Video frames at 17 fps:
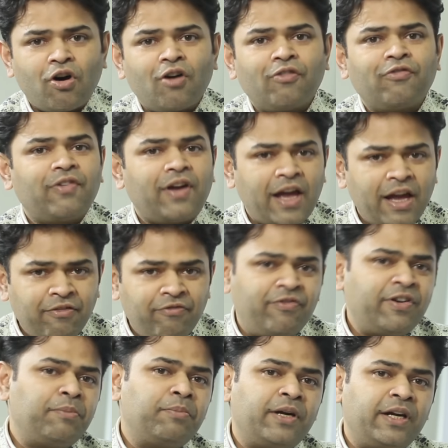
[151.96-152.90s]
of
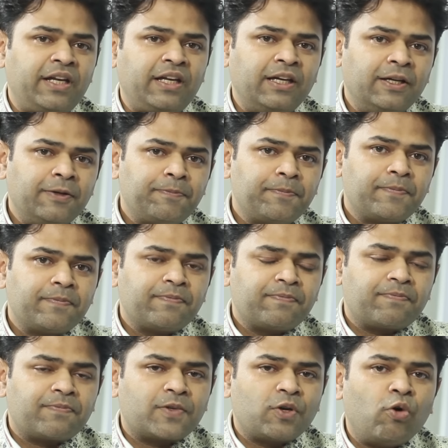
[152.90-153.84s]
everybody
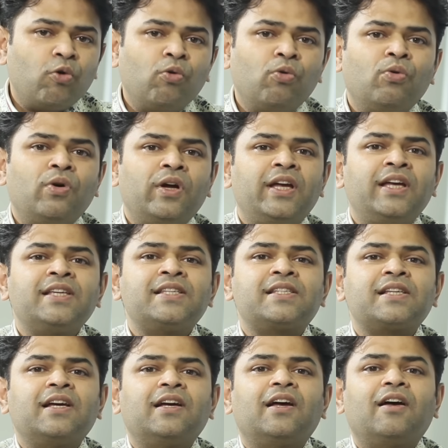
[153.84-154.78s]
who
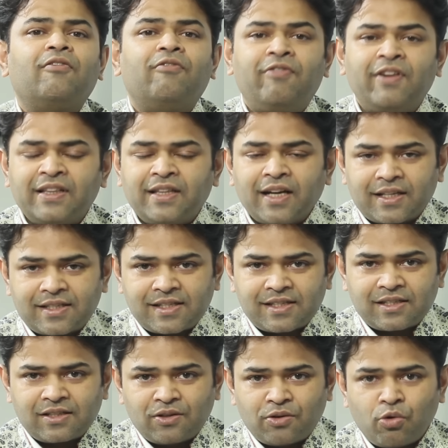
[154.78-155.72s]
is with
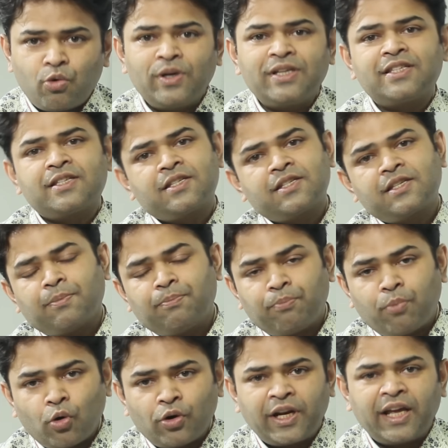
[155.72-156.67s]
us, who is
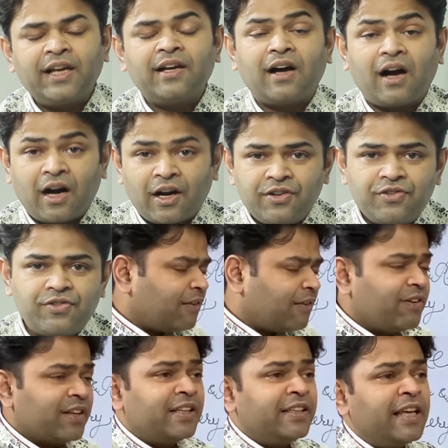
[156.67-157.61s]
supporting our
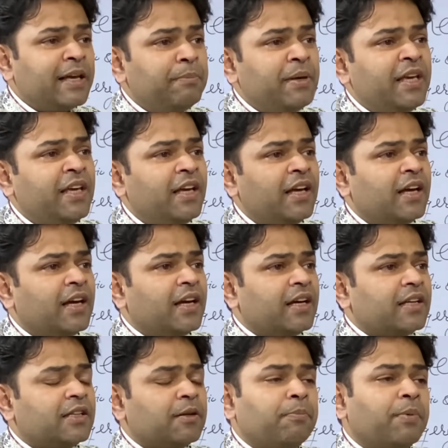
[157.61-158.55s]
Whether they be
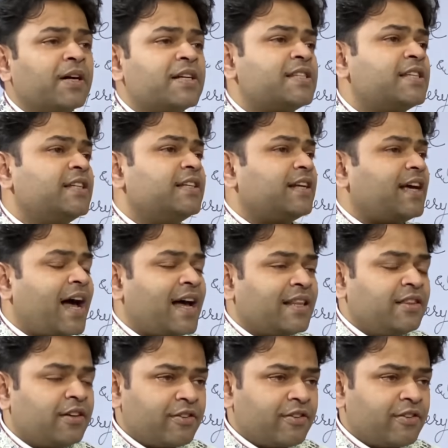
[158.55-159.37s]
the person at the